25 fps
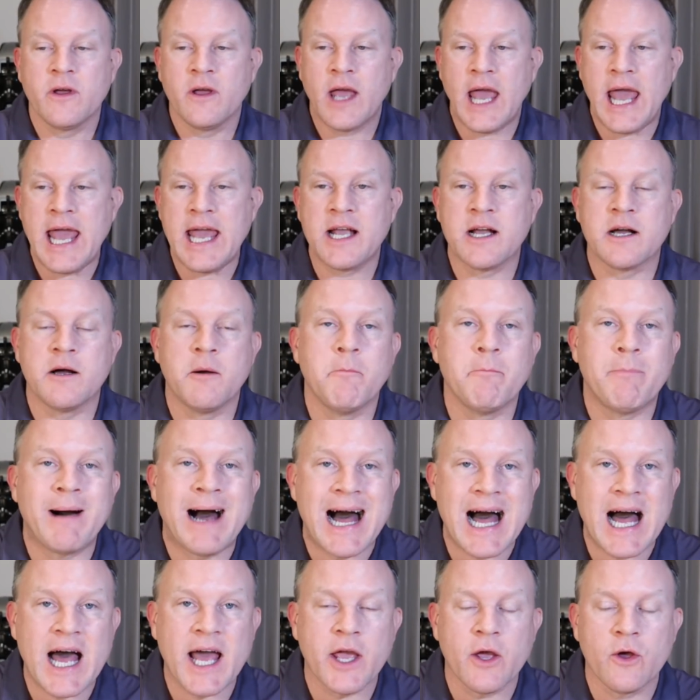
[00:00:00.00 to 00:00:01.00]
a
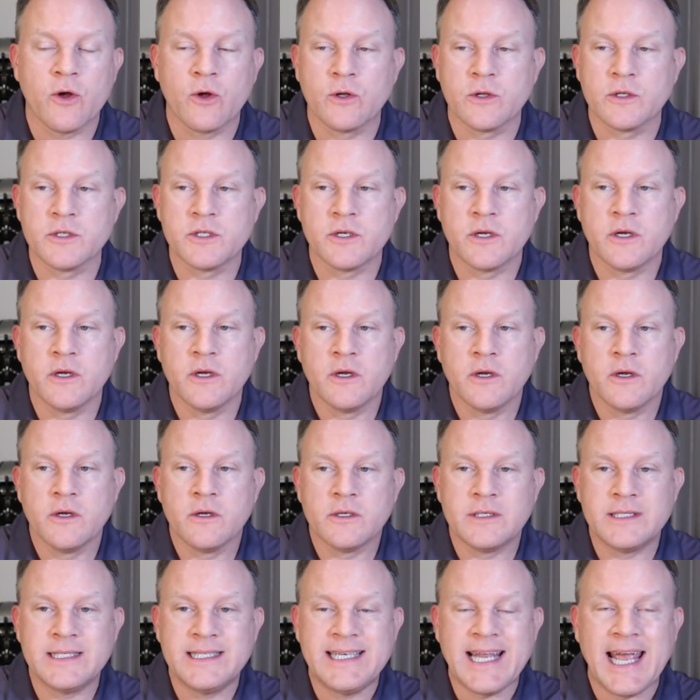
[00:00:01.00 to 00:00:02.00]
compiled
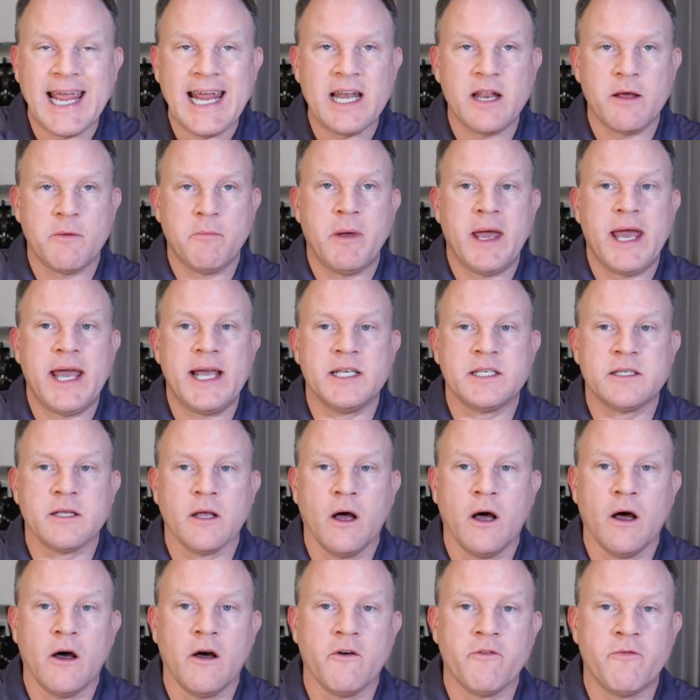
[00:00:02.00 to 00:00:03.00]
database
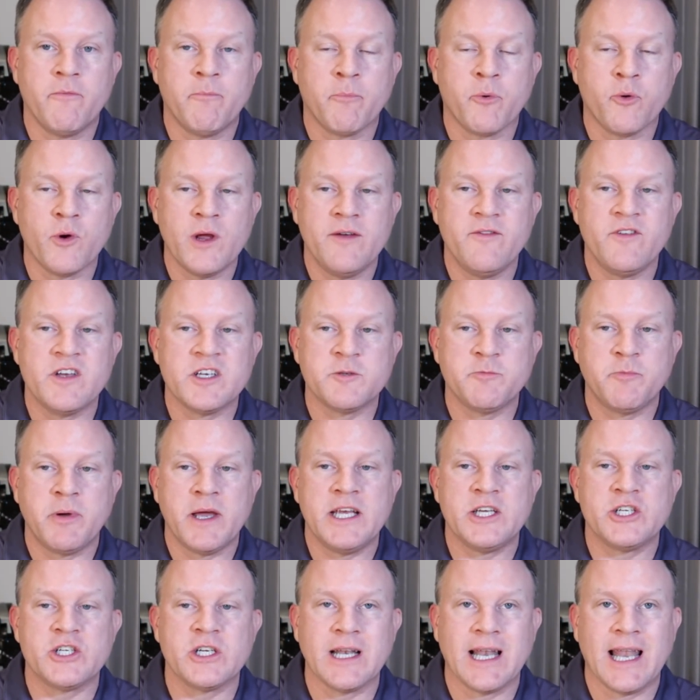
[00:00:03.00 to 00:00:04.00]
of previous
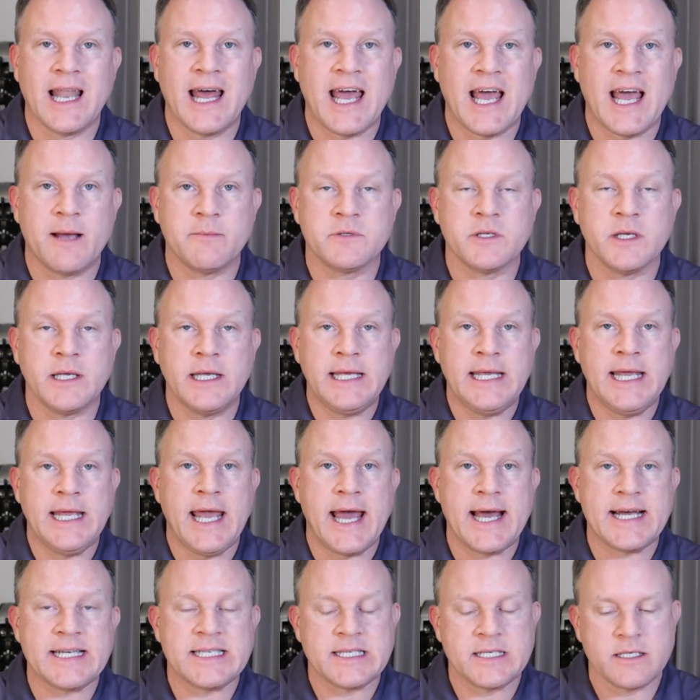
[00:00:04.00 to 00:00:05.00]
patient labs?
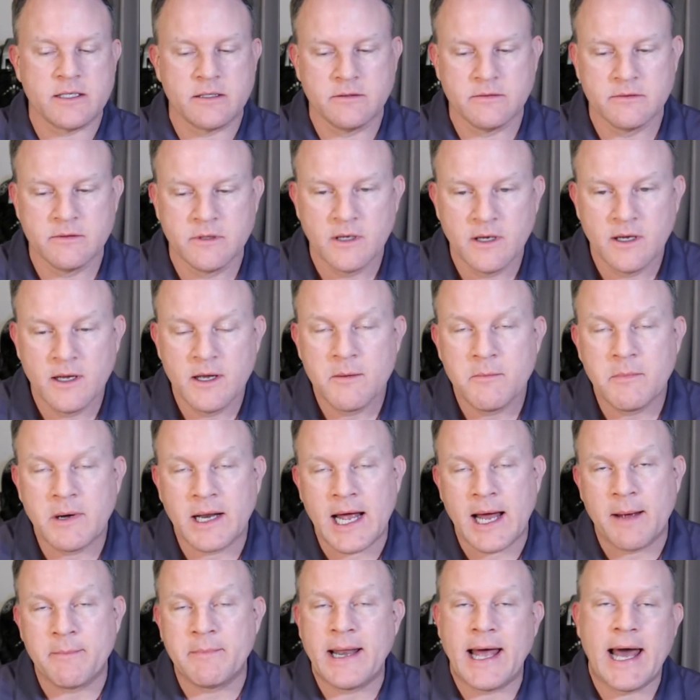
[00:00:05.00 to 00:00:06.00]
Yes, but
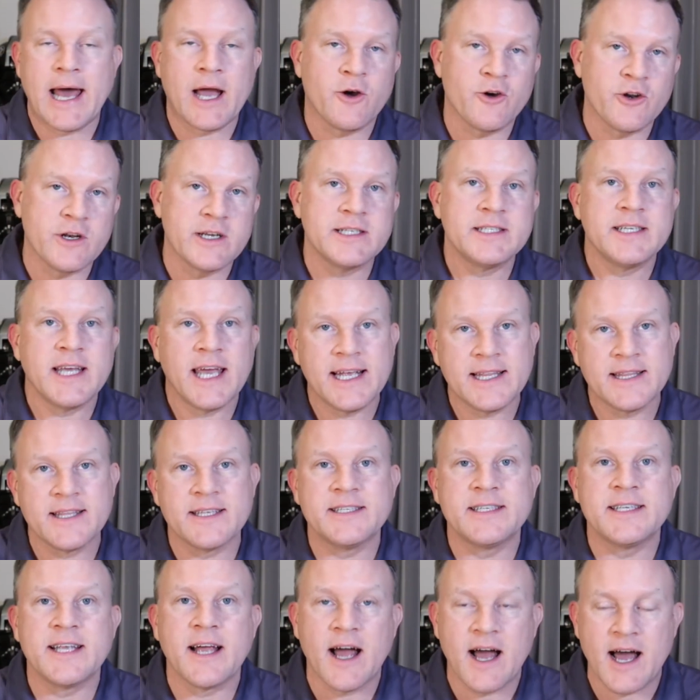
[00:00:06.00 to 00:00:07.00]
I'm not going to take the
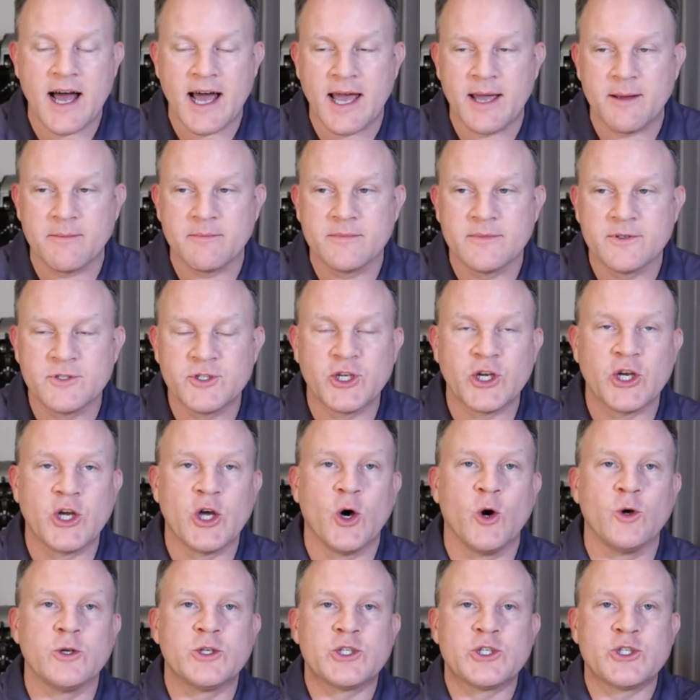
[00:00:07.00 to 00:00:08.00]
time to
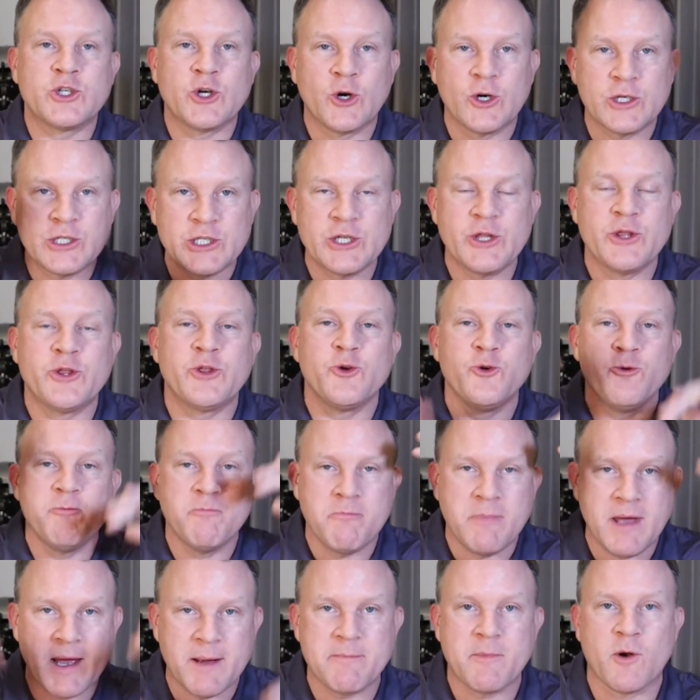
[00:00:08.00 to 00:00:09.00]
go searching through
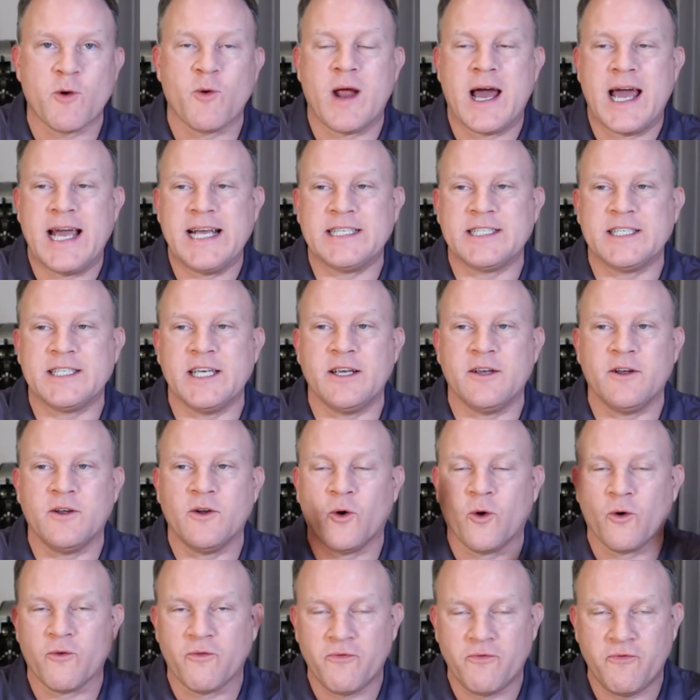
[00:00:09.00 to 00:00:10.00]
memorizing
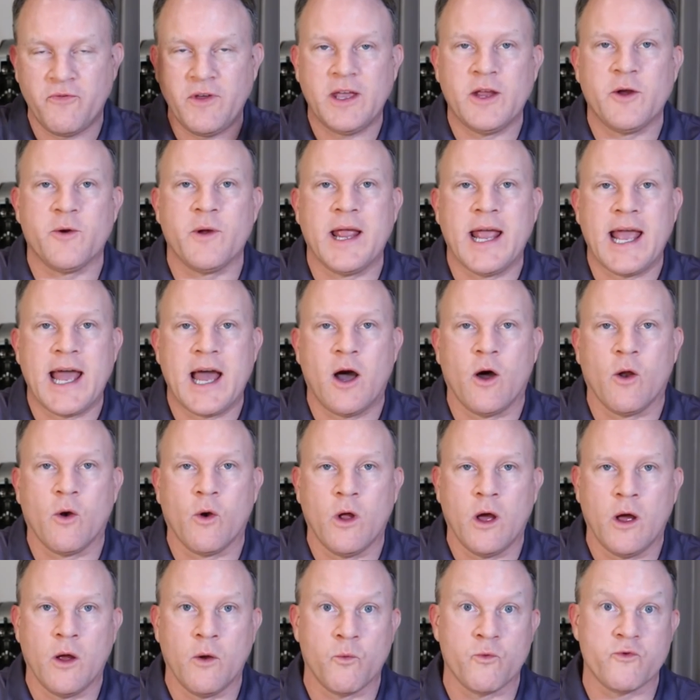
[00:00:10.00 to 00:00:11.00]
or figuring out,
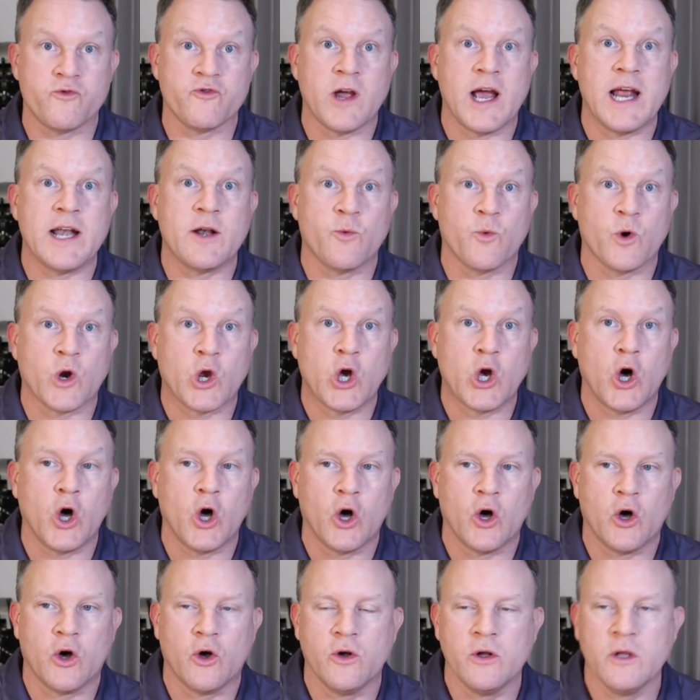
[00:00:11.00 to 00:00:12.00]
trying to
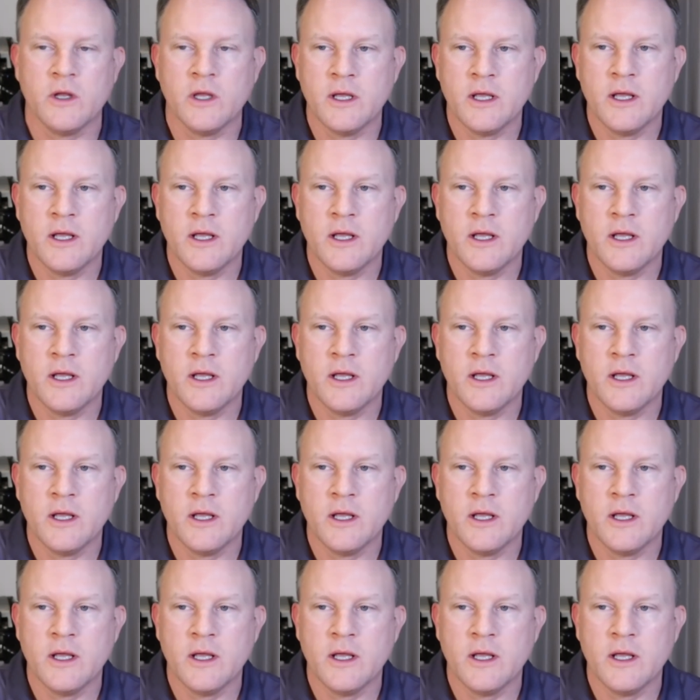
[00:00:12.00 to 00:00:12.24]
recall